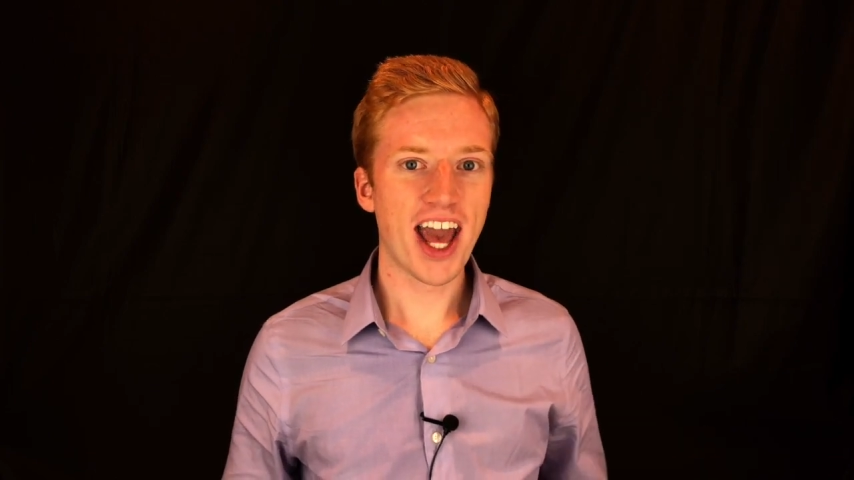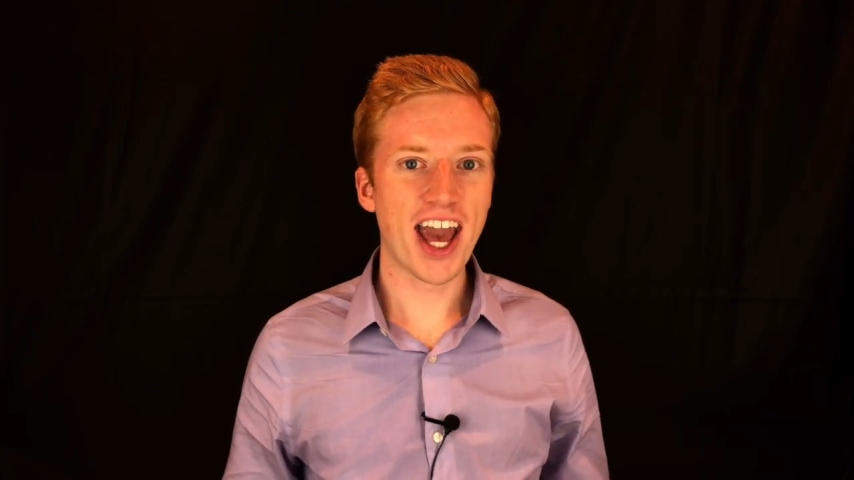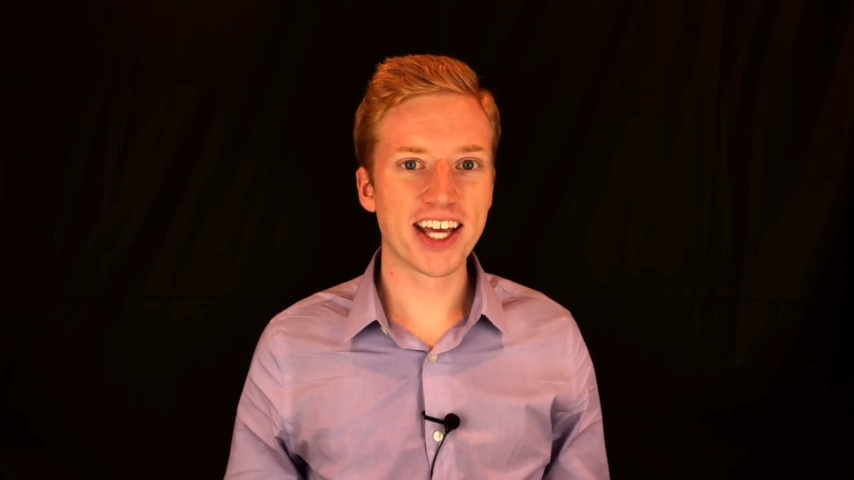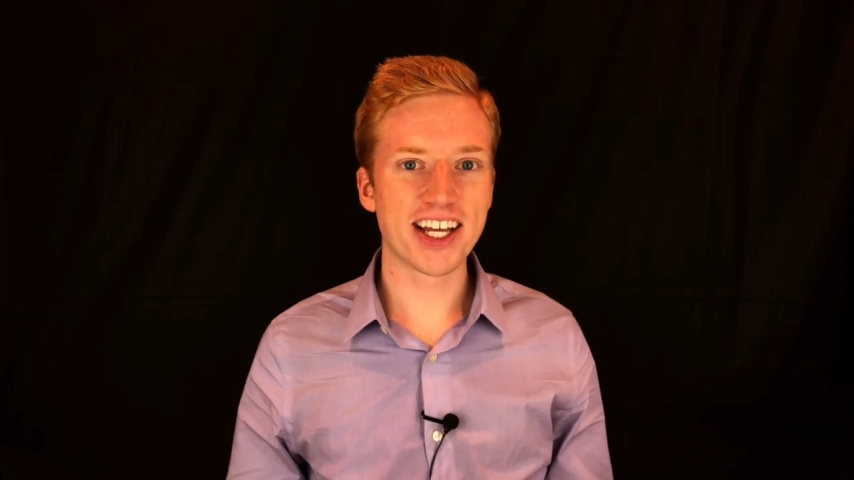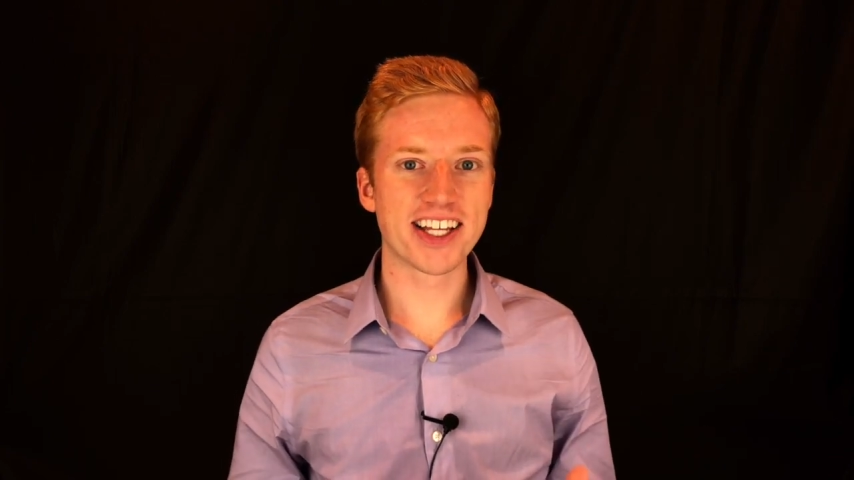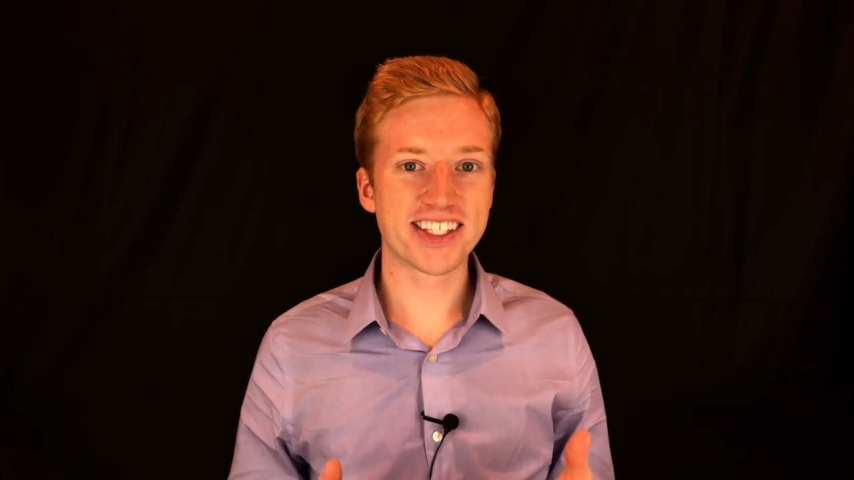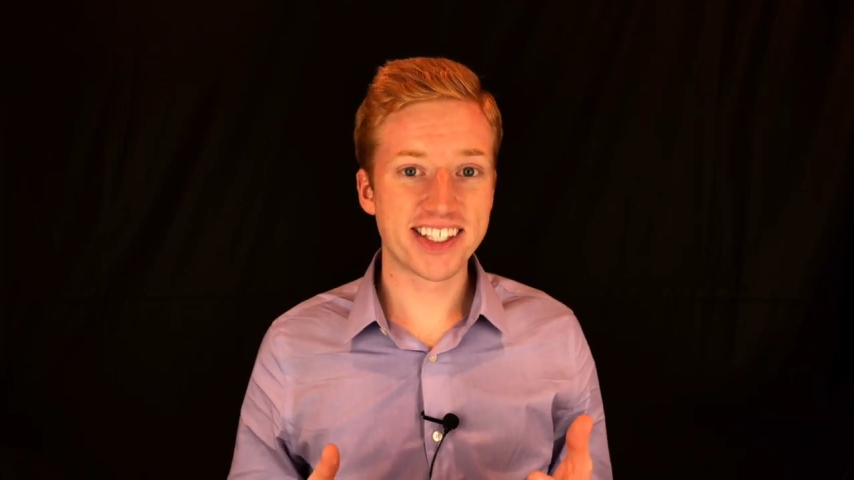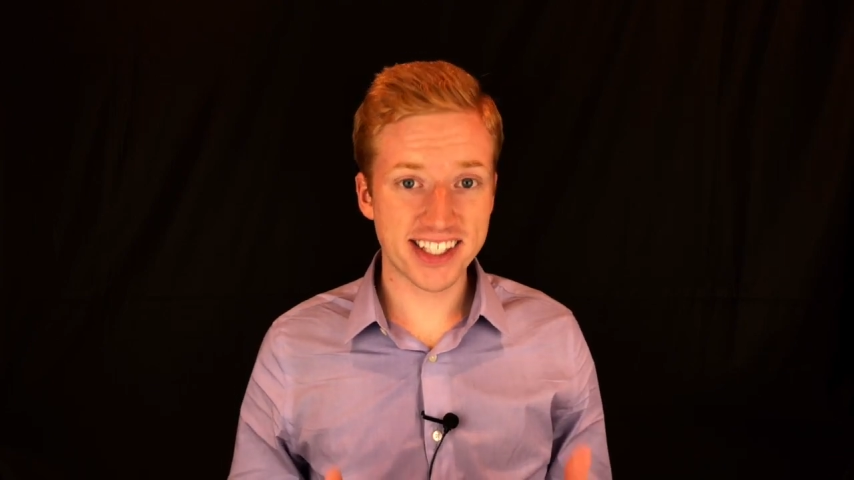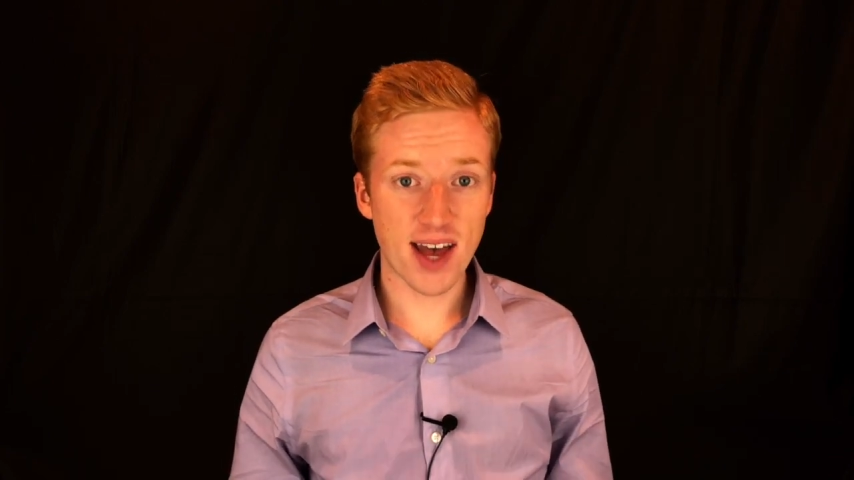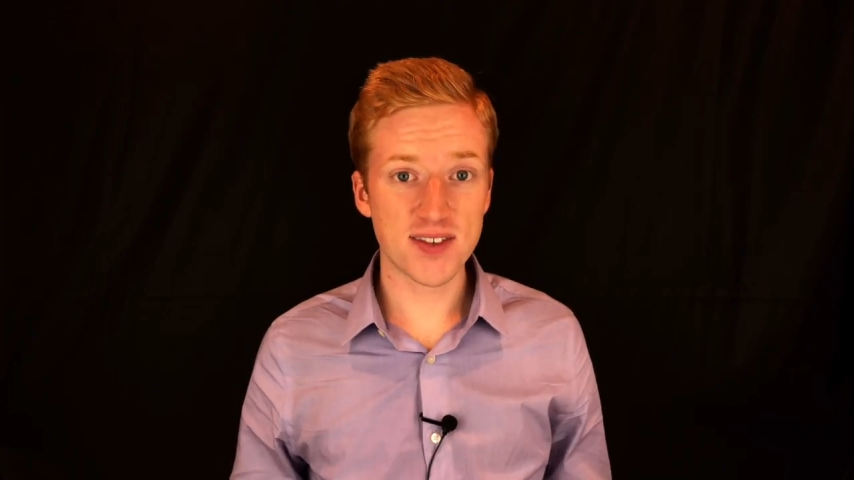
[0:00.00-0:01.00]
And at
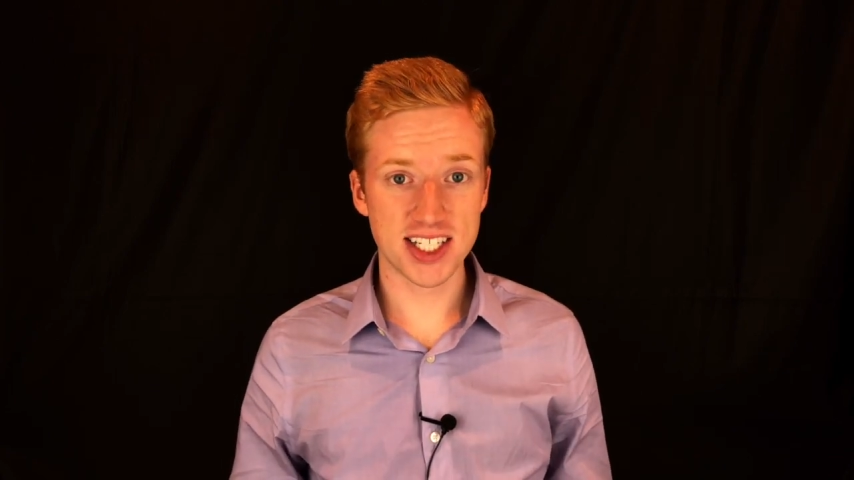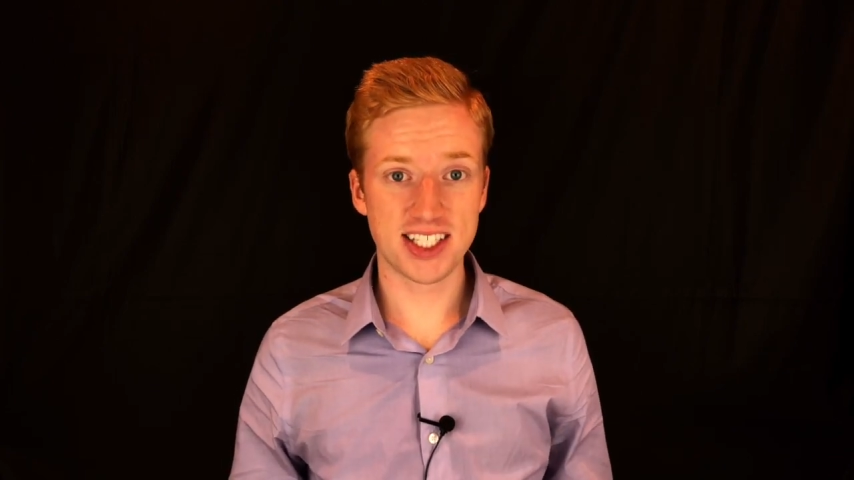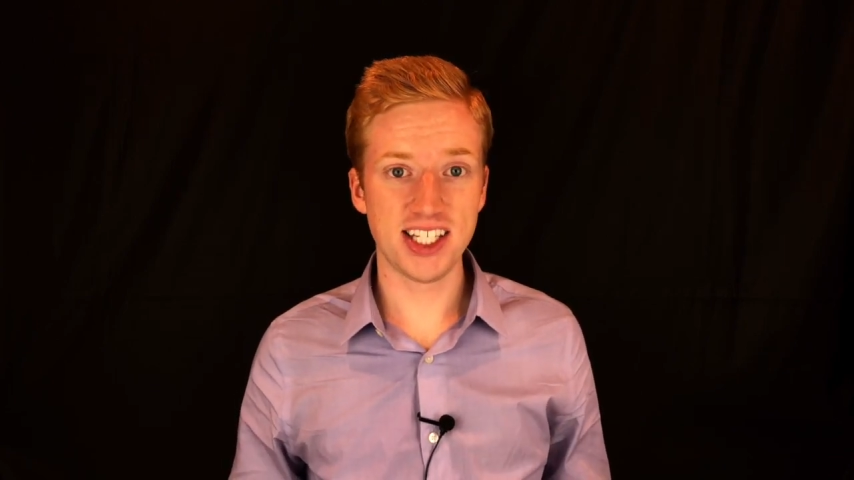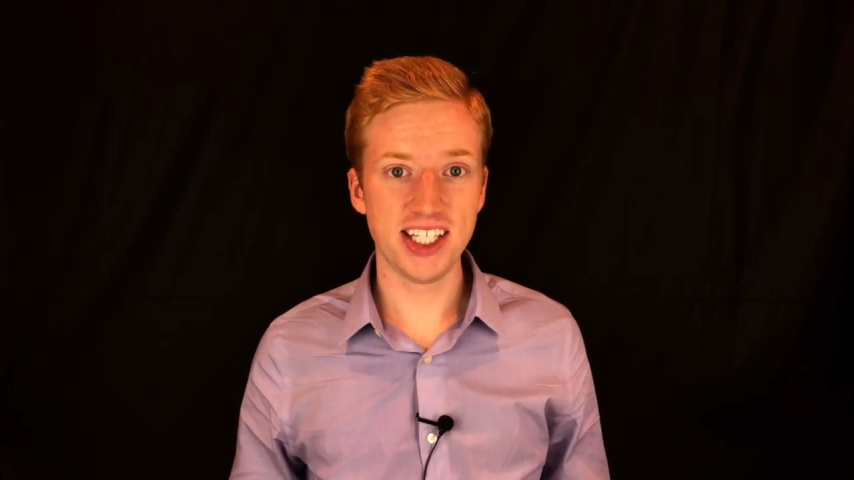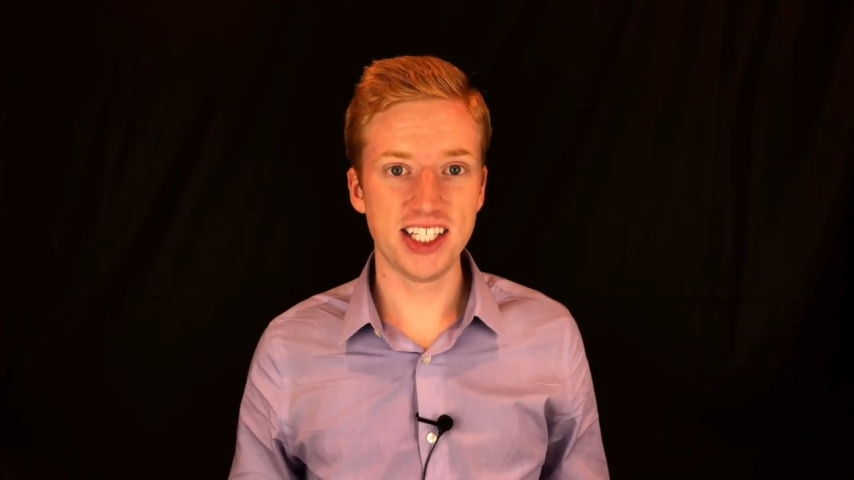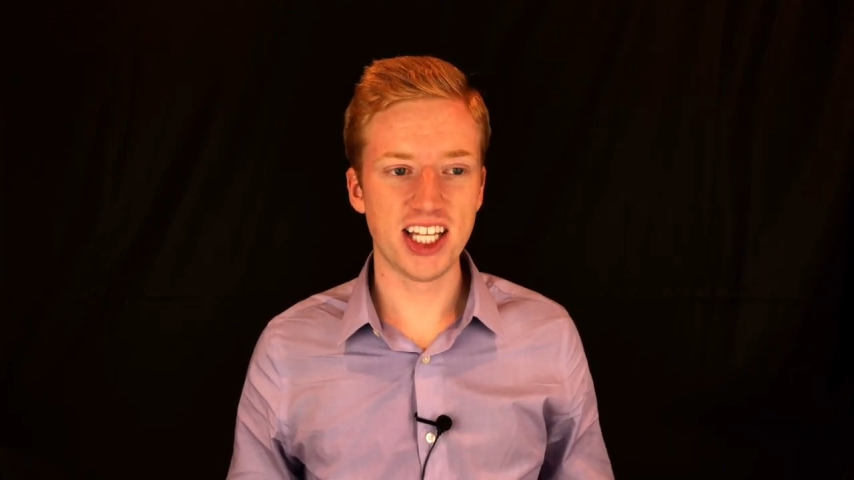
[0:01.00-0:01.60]
17,